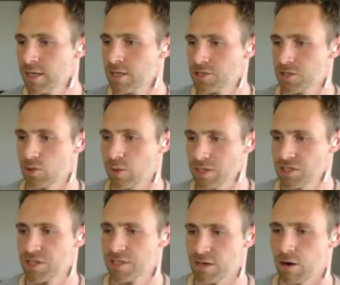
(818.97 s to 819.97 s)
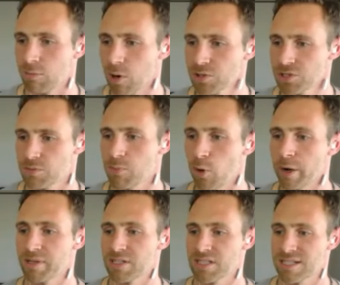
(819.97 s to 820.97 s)
So the question is, are most
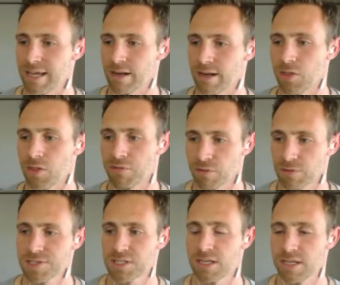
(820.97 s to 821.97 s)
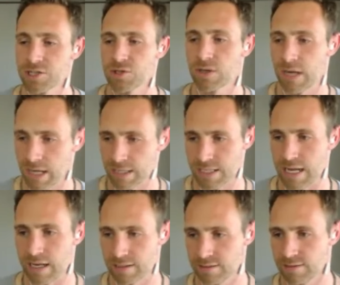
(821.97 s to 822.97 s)
appointments set on the first initial contact?